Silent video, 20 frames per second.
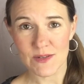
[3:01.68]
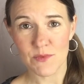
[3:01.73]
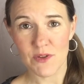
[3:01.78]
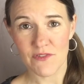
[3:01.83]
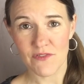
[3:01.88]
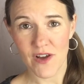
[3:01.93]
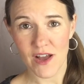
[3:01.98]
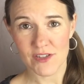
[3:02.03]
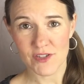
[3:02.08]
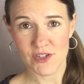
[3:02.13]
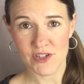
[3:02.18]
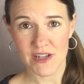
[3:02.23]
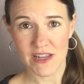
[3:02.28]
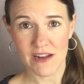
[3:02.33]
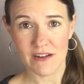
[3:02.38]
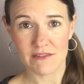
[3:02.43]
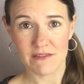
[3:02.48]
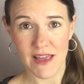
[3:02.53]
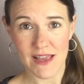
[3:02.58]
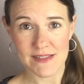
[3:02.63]
with foster
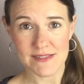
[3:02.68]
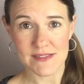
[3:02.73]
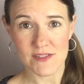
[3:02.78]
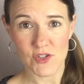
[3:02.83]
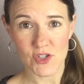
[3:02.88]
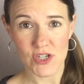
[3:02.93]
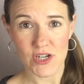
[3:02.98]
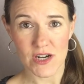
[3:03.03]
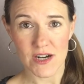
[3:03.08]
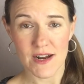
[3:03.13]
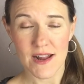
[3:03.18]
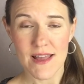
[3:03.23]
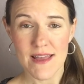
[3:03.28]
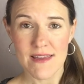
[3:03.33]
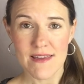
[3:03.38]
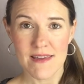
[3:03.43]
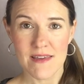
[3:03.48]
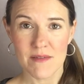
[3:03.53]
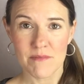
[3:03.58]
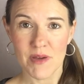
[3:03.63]
care licensure,
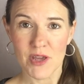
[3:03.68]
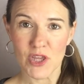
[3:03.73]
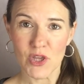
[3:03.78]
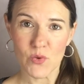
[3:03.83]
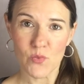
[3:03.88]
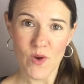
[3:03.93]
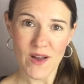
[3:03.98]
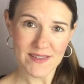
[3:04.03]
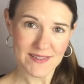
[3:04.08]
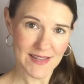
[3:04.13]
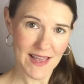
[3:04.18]
but you want